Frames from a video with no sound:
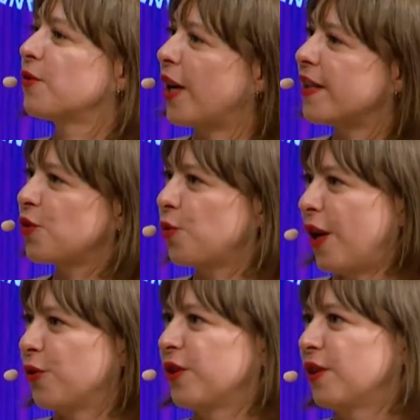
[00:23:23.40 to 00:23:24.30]
this right
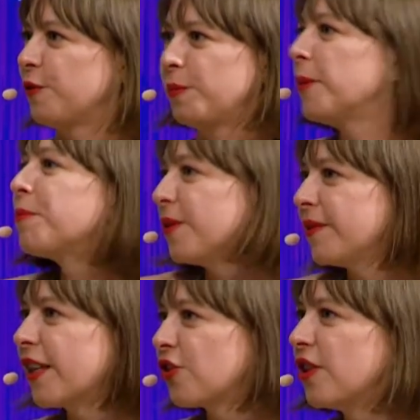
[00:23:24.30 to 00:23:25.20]
surrounding of people.
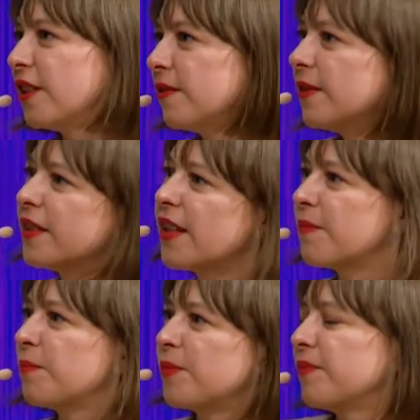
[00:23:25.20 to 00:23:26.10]
Actually, that
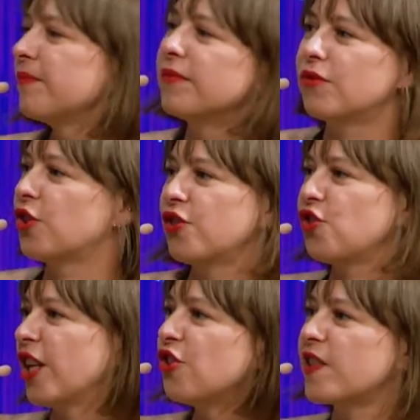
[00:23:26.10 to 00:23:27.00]

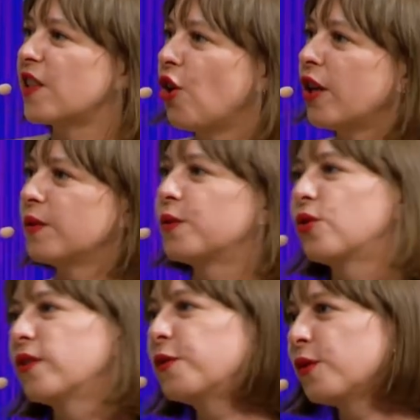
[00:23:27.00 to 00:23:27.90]
just changes a lot. If
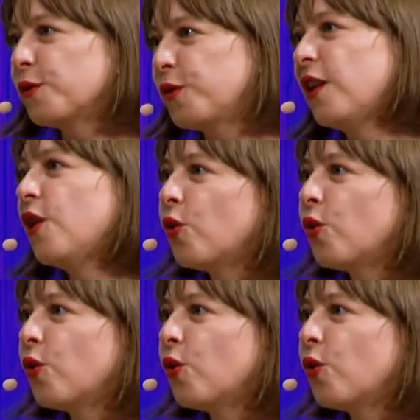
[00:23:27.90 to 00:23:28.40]
you do, if you feel